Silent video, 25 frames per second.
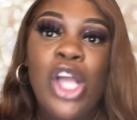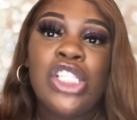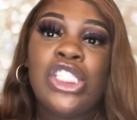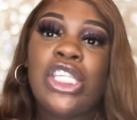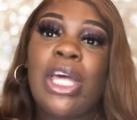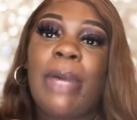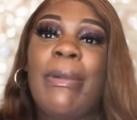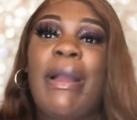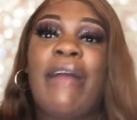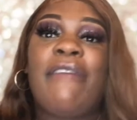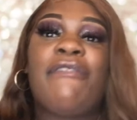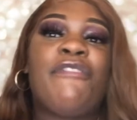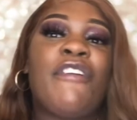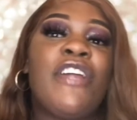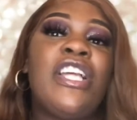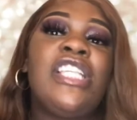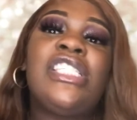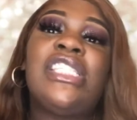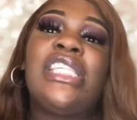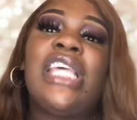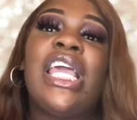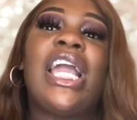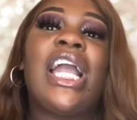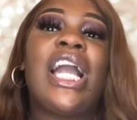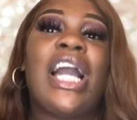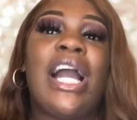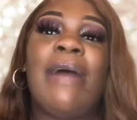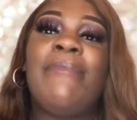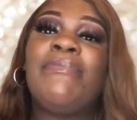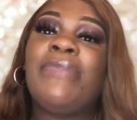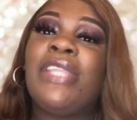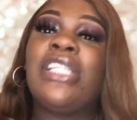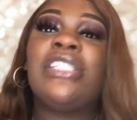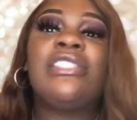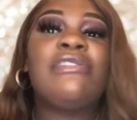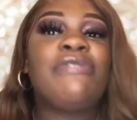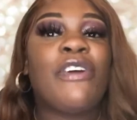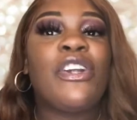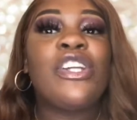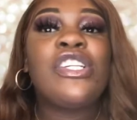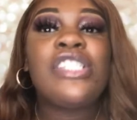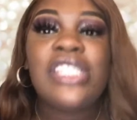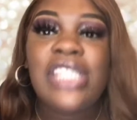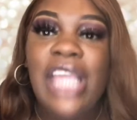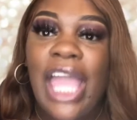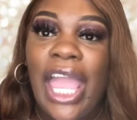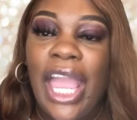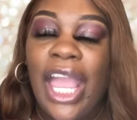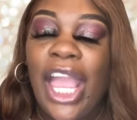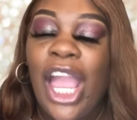So my friends didn't come this first
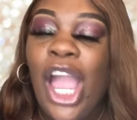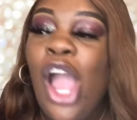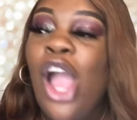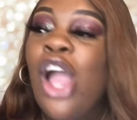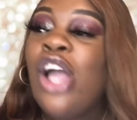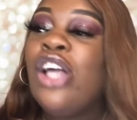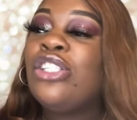day.